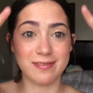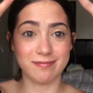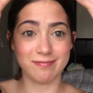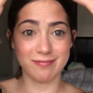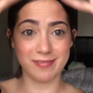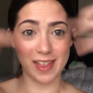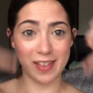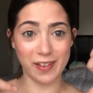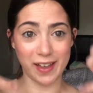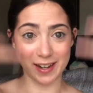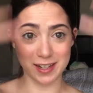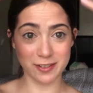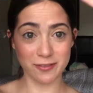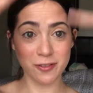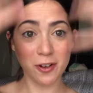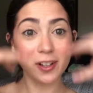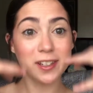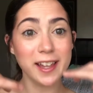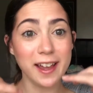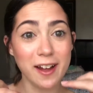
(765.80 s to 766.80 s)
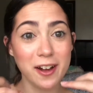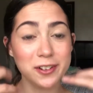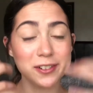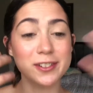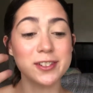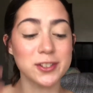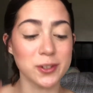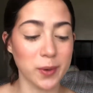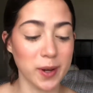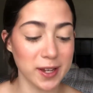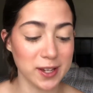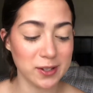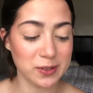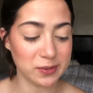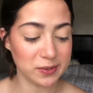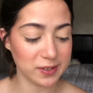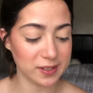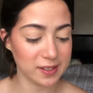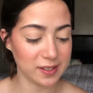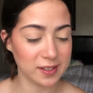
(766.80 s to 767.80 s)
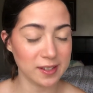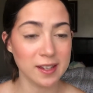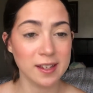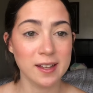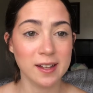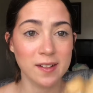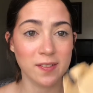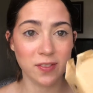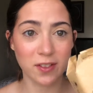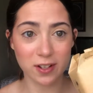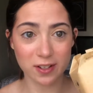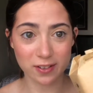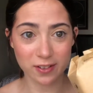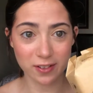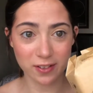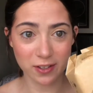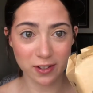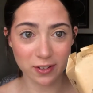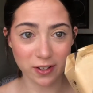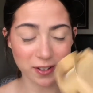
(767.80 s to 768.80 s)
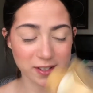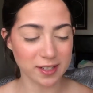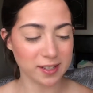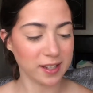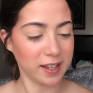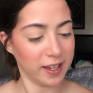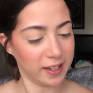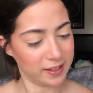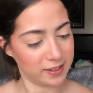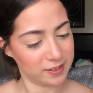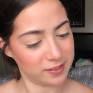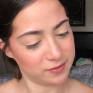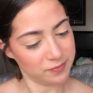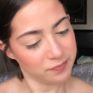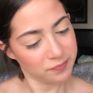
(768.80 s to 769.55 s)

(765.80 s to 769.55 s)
they like to fall down, so I use the L'Occitane